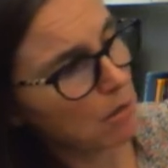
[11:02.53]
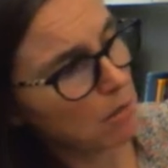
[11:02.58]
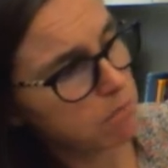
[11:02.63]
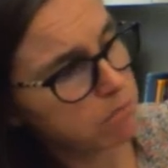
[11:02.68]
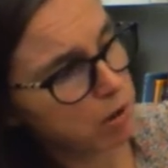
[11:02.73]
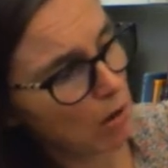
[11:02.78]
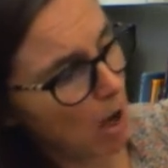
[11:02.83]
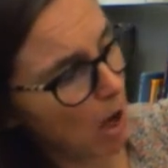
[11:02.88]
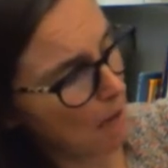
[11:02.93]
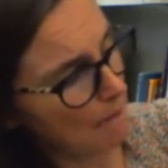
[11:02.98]

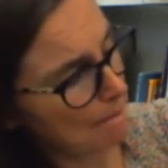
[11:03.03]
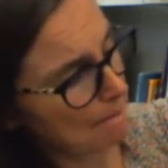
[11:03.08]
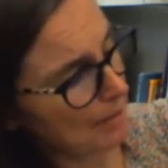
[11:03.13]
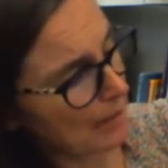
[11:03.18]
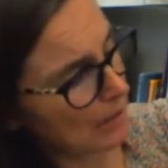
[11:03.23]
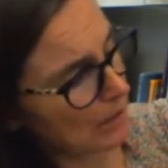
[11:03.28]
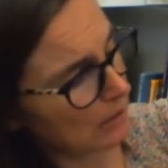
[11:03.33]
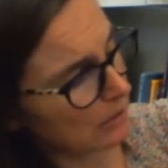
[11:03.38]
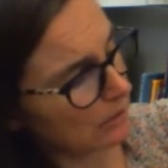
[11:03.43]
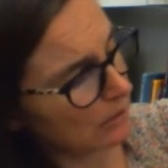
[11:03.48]
plop.
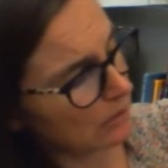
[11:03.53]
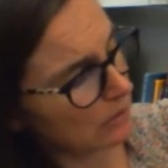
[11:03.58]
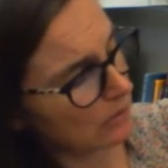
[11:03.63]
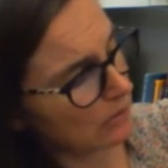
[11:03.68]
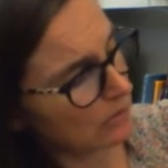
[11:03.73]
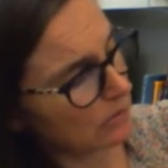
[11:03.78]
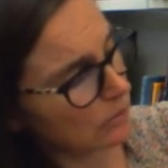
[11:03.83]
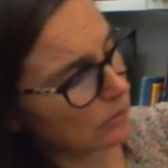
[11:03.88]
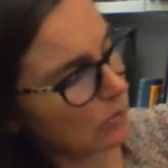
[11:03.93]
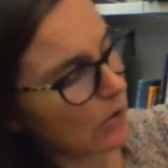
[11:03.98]

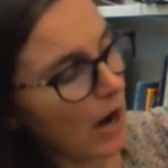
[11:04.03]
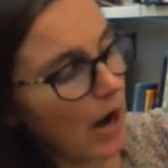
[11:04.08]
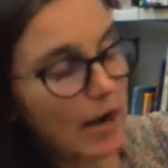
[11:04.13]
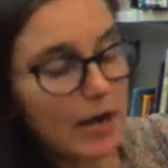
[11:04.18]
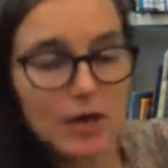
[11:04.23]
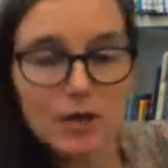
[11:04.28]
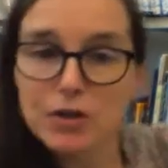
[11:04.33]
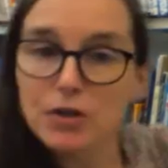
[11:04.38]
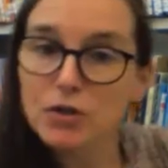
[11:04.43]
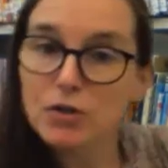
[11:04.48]
Why are
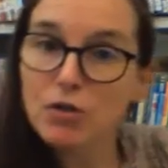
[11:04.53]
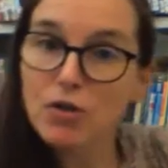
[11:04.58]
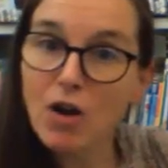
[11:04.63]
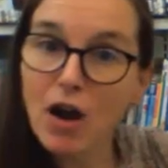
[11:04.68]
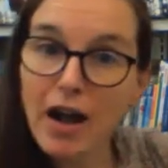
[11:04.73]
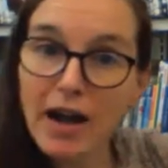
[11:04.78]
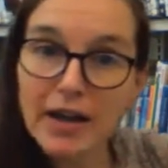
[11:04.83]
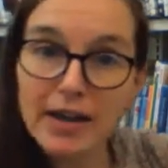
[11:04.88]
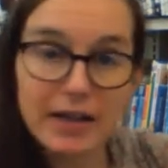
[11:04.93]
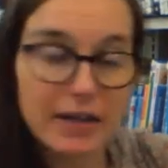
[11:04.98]
you
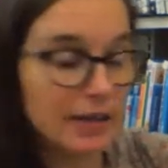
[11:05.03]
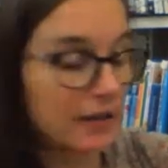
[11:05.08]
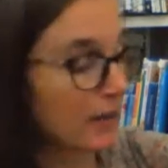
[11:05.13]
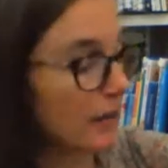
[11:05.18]
crying,